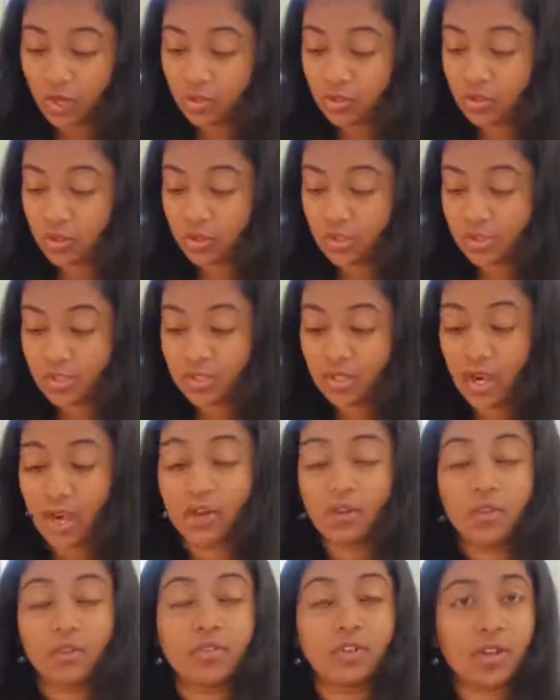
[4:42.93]
So it's
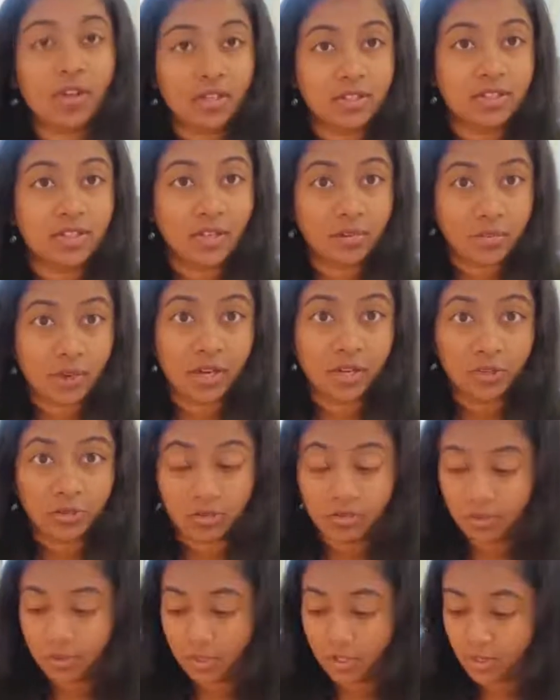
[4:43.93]
kind of an
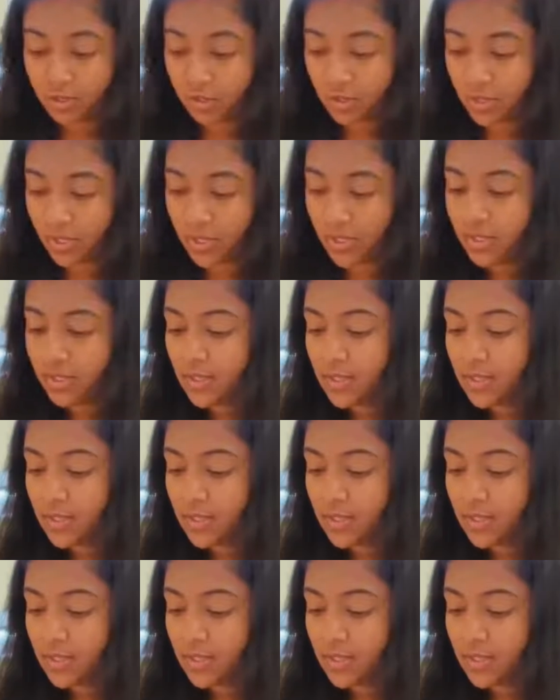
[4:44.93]
antimicrobial, right?